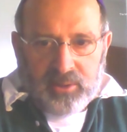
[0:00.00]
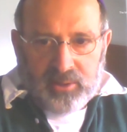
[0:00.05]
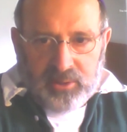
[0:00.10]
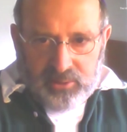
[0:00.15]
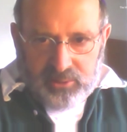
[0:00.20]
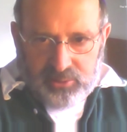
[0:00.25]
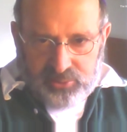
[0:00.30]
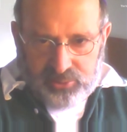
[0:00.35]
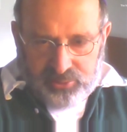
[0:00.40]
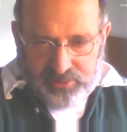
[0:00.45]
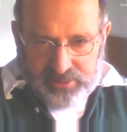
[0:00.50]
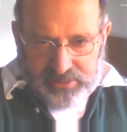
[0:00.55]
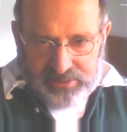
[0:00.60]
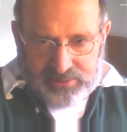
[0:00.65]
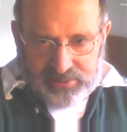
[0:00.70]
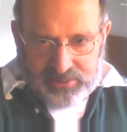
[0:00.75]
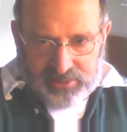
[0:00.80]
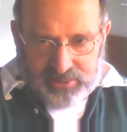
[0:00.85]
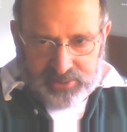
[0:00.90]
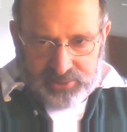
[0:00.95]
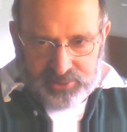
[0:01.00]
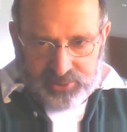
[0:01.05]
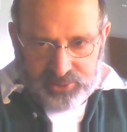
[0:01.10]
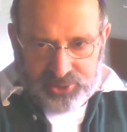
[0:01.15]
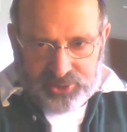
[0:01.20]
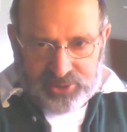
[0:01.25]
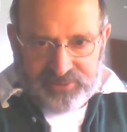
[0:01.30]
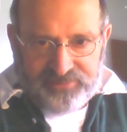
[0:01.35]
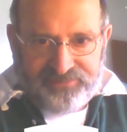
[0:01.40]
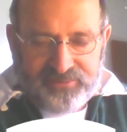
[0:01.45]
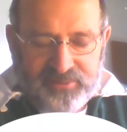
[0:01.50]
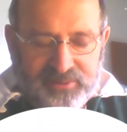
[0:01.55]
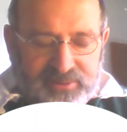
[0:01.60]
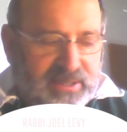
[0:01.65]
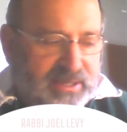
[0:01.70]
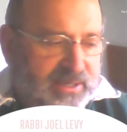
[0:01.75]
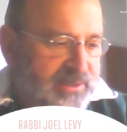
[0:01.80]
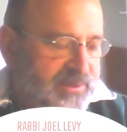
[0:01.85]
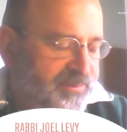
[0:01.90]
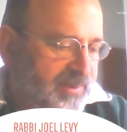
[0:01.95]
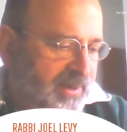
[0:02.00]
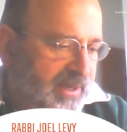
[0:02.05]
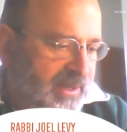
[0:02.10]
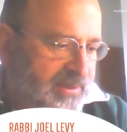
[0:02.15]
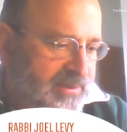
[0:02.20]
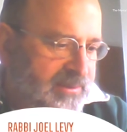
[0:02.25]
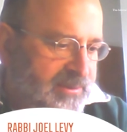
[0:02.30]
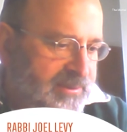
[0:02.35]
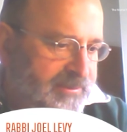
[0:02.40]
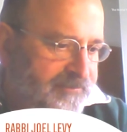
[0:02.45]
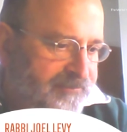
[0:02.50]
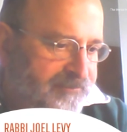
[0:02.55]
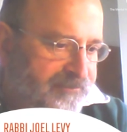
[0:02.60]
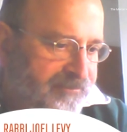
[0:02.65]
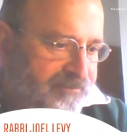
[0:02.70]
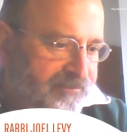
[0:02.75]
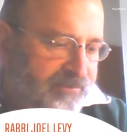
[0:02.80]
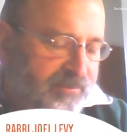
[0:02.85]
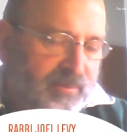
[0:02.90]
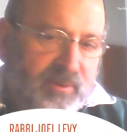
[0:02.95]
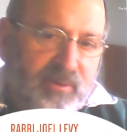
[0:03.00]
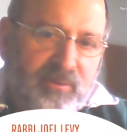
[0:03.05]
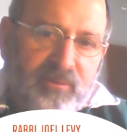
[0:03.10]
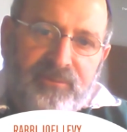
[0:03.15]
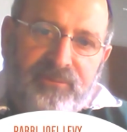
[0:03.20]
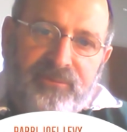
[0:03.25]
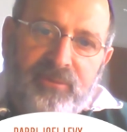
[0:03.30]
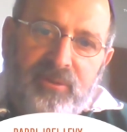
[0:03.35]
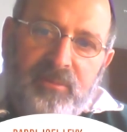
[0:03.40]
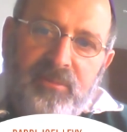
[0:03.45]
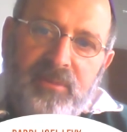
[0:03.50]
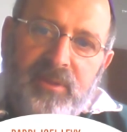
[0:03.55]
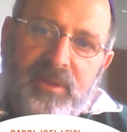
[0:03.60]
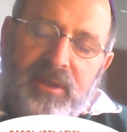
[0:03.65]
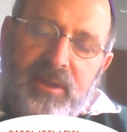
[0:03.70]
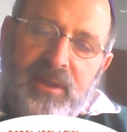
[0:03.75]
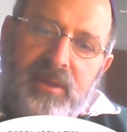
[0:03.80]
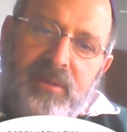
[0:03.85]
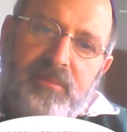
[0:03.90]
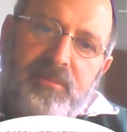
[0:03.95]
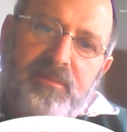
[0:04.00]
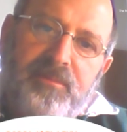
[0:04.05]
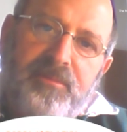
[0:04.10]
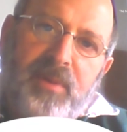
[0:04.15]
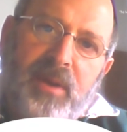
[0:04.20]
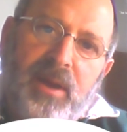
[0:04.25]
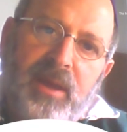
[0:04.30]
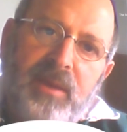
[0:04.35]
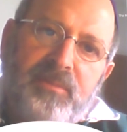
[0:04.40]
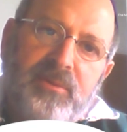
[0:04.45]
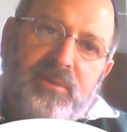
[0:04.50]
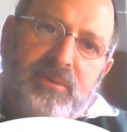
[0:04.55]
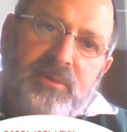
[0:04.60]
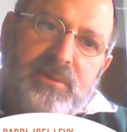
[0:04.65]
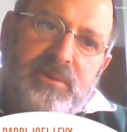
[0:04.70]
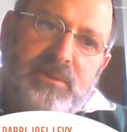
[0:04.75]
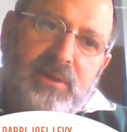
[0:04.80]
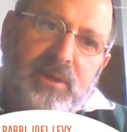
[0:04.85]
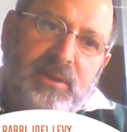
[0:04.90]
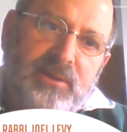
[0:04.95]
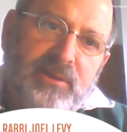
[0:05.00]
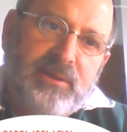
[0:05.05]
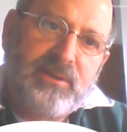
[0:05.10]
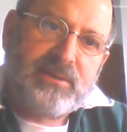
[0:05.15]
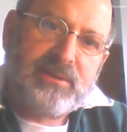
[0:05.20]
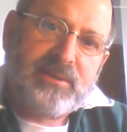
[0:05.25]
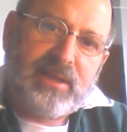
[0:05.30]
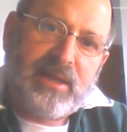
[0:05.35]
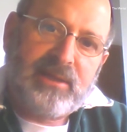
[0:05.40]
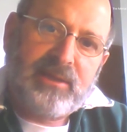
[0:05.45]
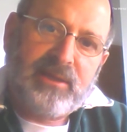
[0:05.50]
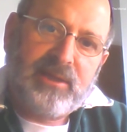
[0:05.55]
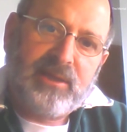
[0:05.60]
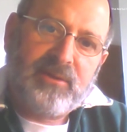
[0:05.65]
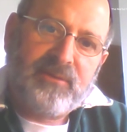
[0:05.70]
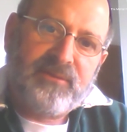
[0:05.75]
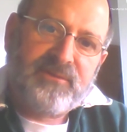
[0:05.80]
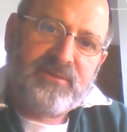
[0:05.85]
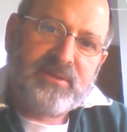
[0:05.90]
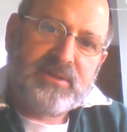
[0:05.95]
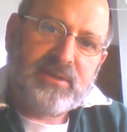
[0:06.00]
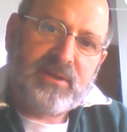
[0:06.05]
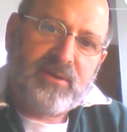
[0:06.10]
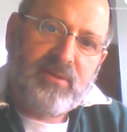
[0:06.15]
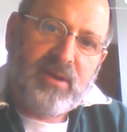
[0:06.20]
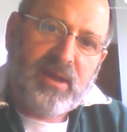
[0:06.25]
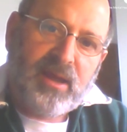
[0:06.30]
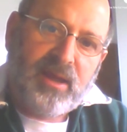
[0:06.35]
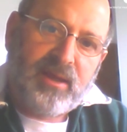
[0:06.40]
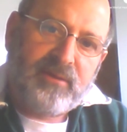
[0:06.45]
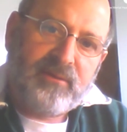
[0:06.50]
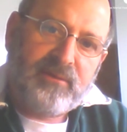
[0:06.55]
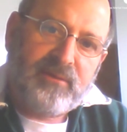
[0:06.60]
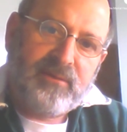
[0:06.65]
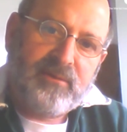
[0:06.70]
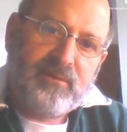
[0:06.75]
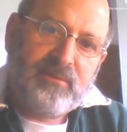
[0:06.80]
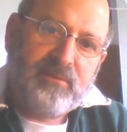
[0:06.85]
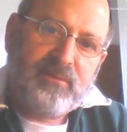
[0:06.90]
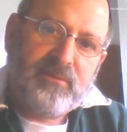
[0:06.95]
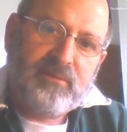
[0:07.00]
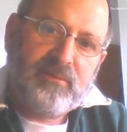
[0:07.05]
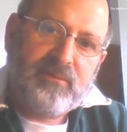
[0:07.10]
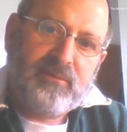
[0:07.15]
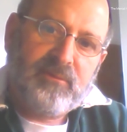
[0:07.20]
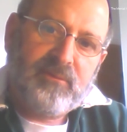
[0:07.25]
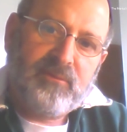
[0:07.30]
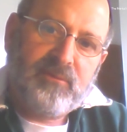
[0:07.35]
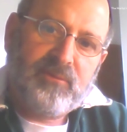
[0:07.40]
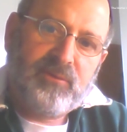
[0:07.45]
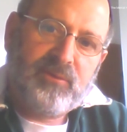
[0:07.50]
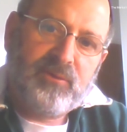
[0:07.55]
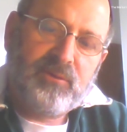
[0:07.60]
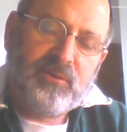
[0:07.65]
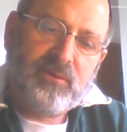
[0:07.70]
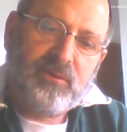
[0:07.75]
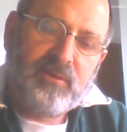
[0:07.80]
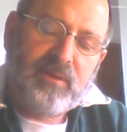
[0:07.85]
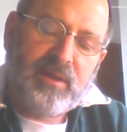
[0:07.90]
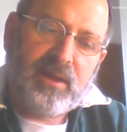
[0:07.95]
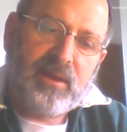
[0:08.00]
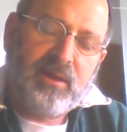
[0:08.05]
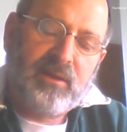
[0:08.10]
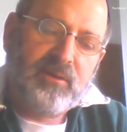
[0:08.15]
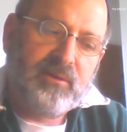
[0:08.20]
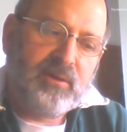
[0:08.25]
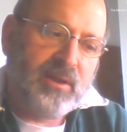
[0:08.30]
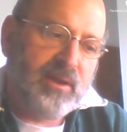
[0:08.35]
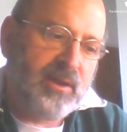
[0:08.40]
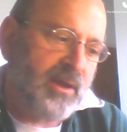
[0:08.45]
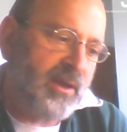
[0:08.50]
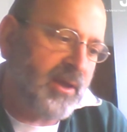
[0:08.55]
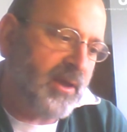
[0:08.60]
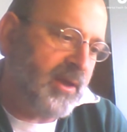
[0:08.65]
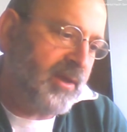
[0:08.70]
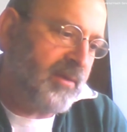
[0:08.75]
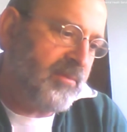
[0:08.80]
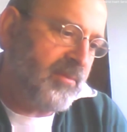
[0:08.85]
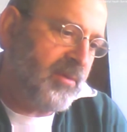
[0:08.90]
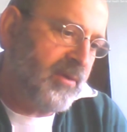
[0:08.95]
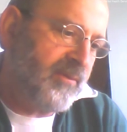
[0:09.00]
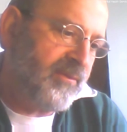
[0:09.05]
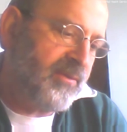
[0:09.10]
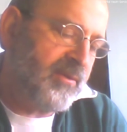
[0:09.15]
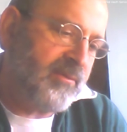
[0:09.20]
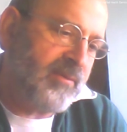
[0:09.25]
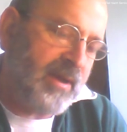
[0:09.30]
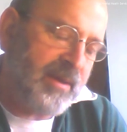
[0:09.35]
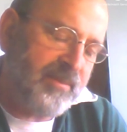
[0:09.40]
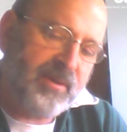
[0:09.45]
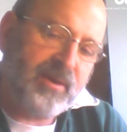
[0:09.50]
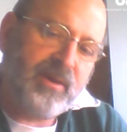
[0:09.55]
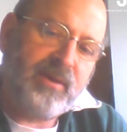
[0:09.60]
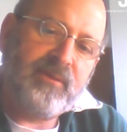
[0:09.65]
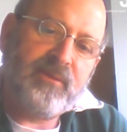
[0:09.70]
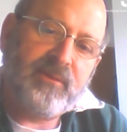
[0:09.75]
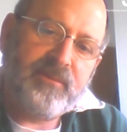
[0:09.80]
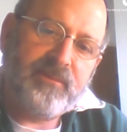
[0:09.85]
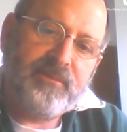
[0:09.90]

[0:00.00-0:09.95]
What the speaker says: trace a shift that takes place from the Bible's understanding of tzara'at to that of the rabbis.